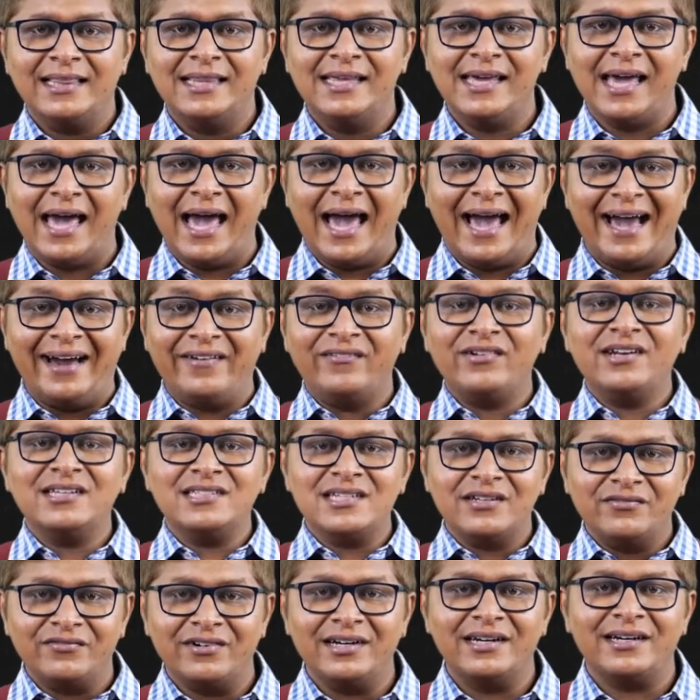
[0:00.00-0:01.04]
The
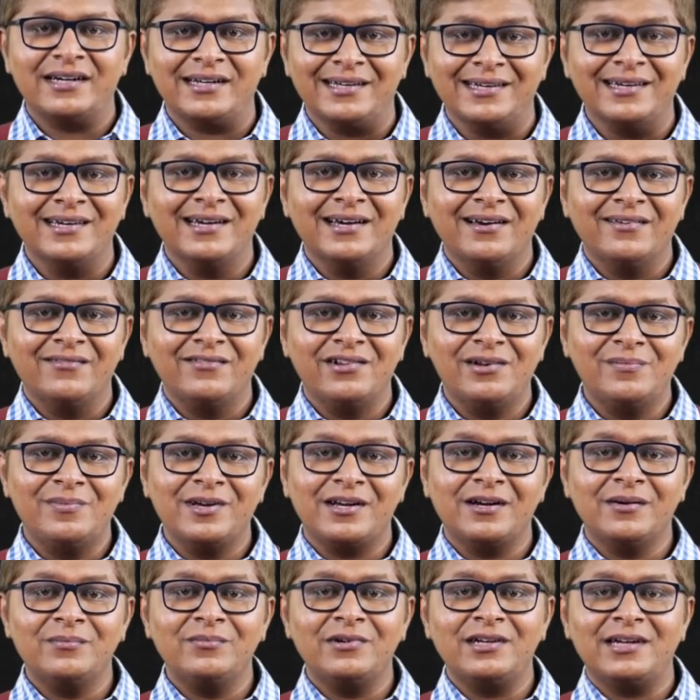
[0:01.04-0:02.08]
average inventory will
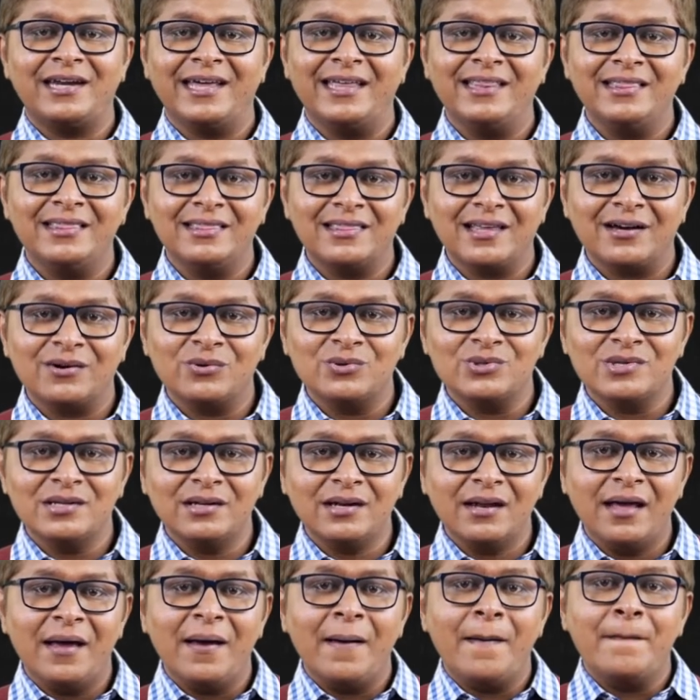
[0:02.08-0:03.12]
become
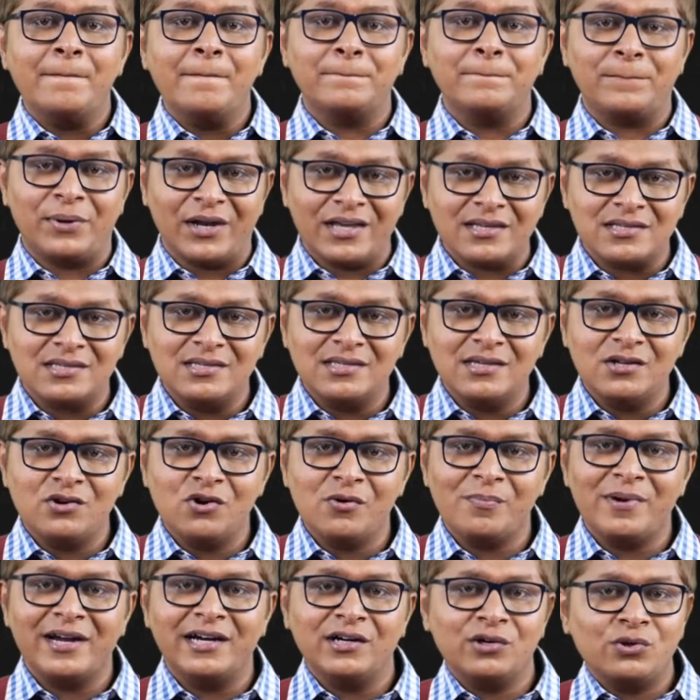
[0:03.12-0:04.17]
10,000 plus
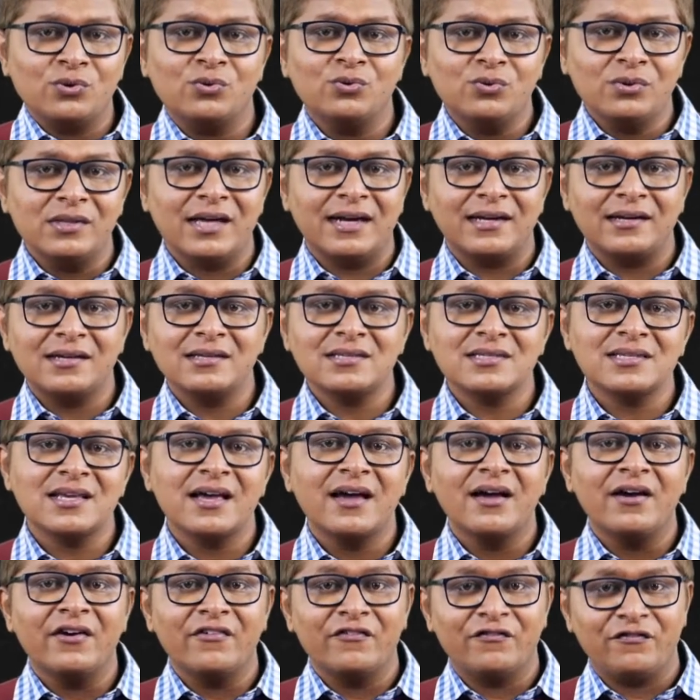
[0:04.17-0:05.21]
0 by 2, that is
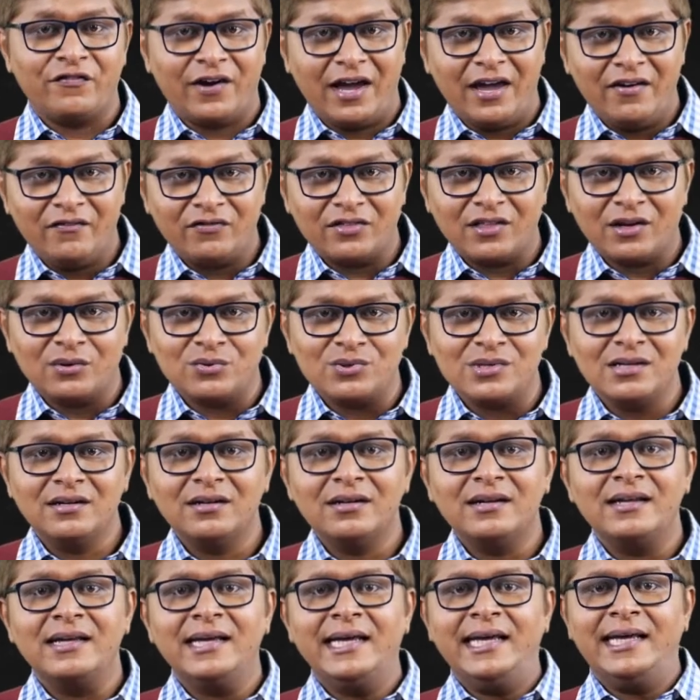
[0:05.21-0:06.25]

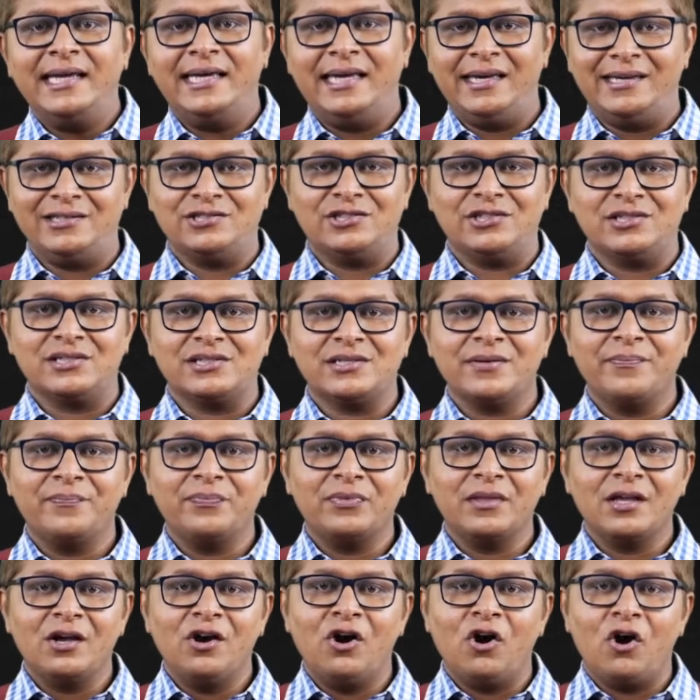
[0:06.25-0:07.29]
5,000 kgs.
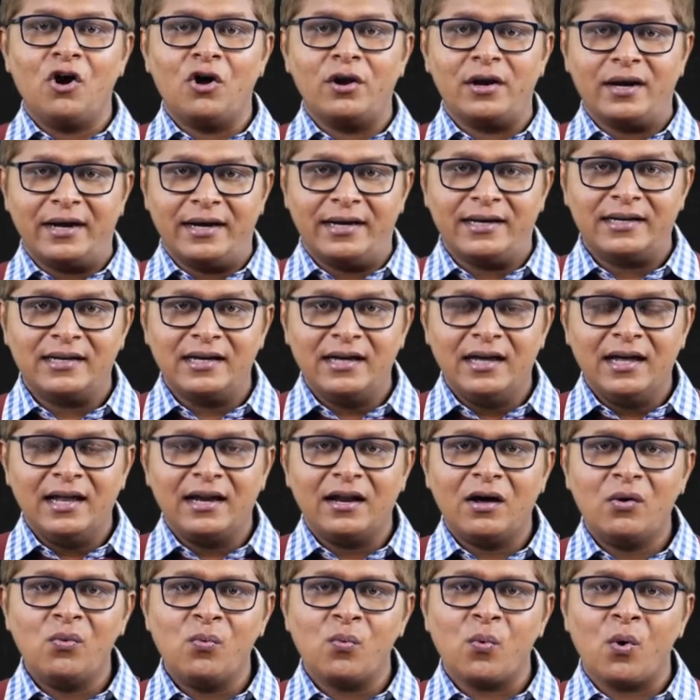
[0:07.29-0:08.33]
Alright.
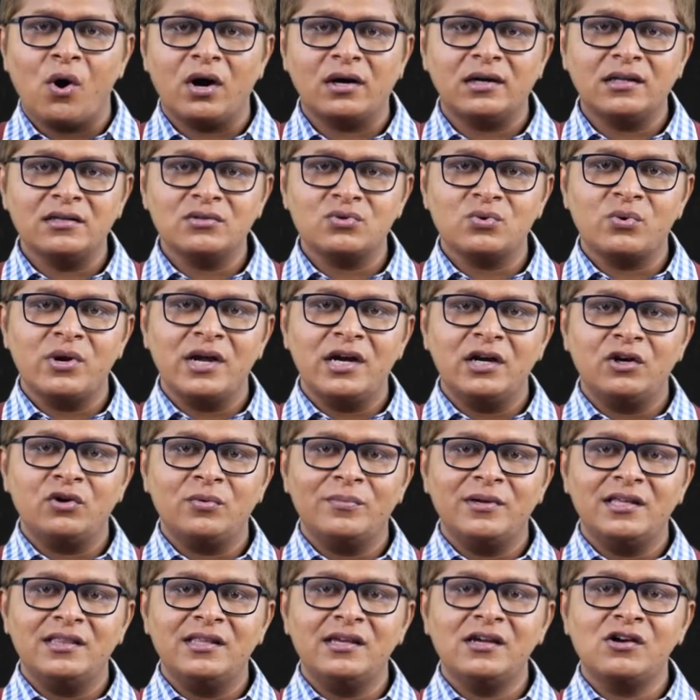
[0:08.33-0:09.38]
Now what is going
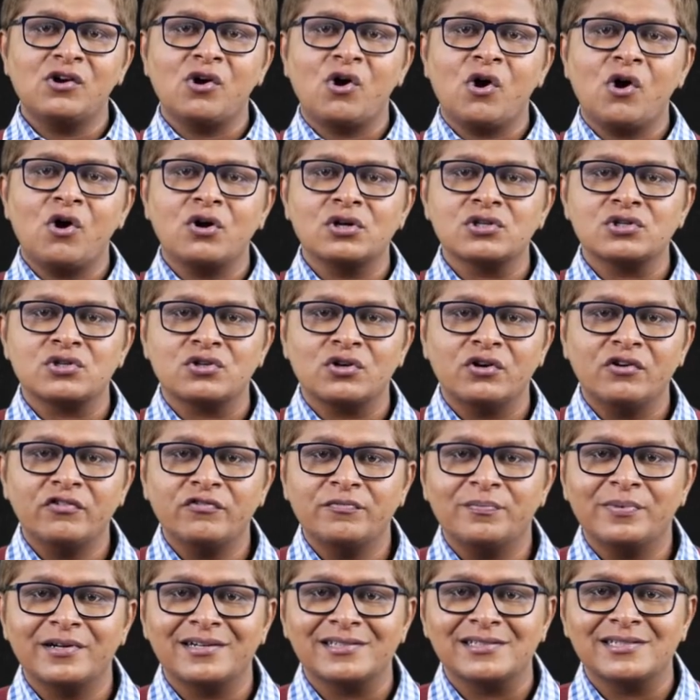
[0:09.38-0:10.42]
to be the cost
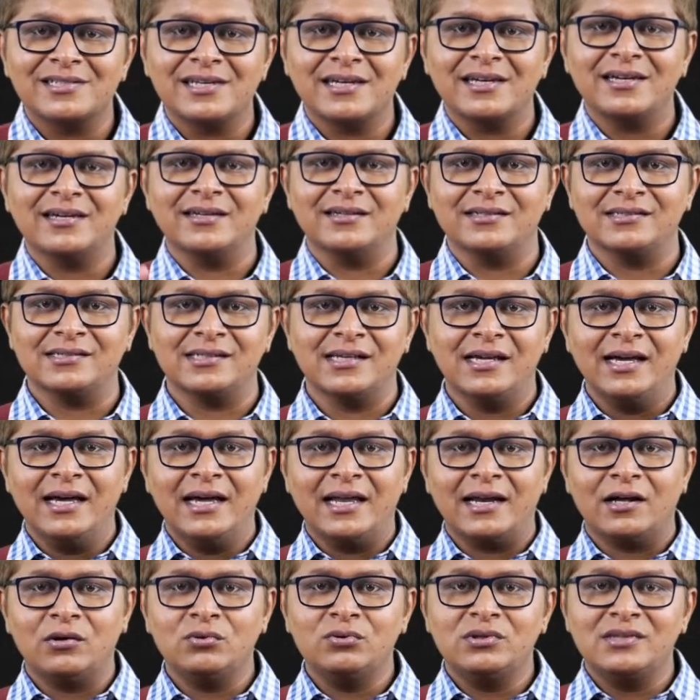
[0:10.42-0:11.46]
of purchase?
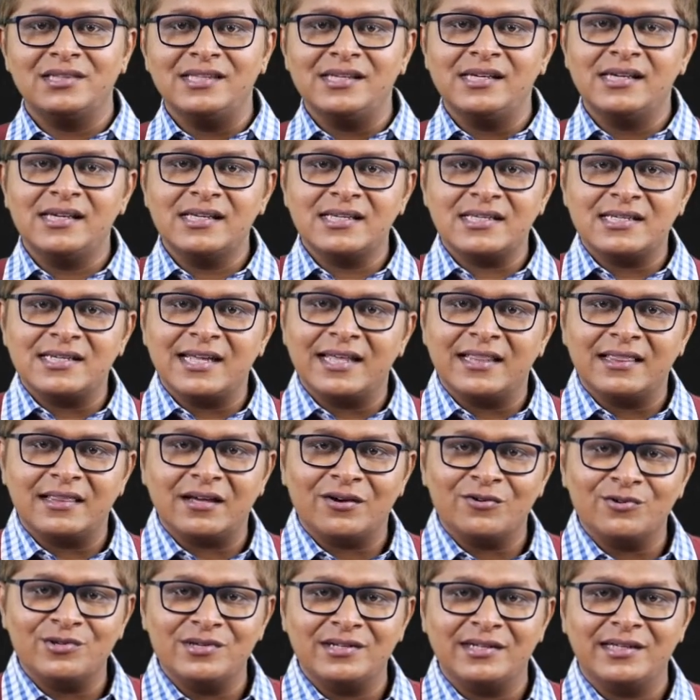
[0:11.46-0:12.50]
Now these
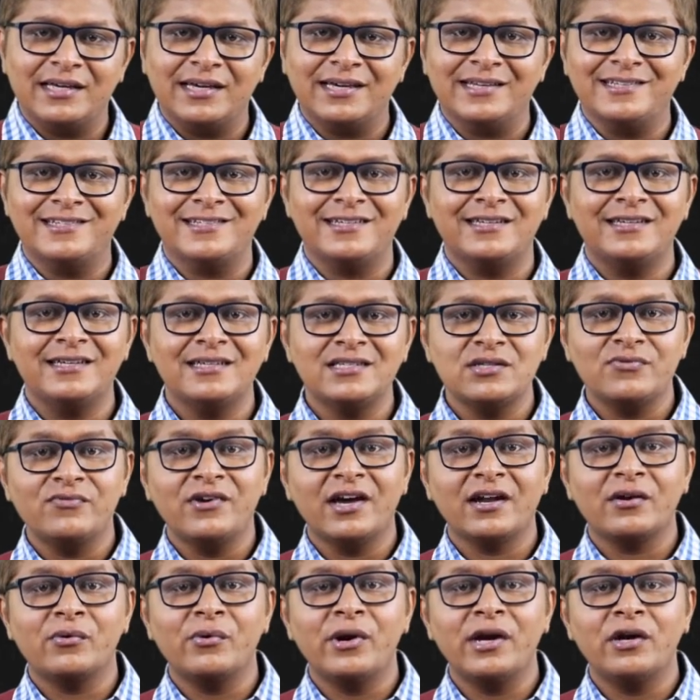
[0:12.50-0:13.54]
10,000 kgs
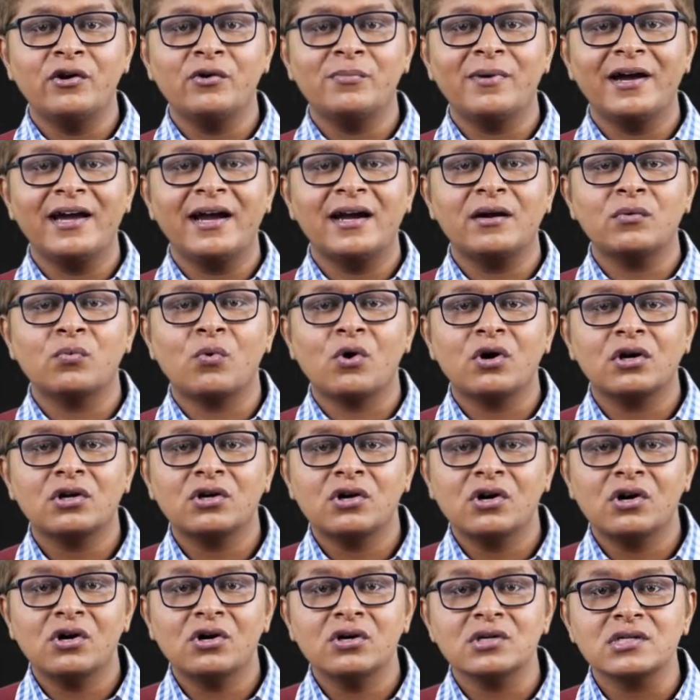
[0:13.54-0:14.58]
we are going to buy at
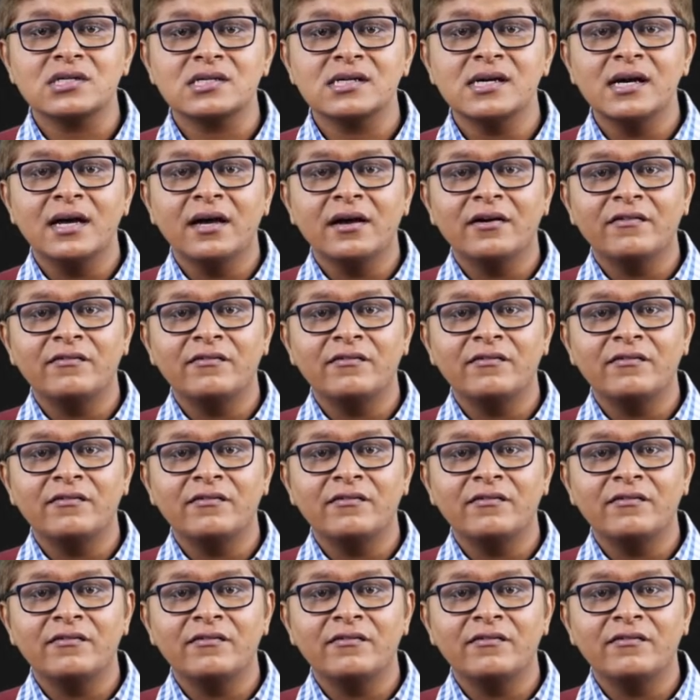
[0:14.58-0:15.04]
what cost?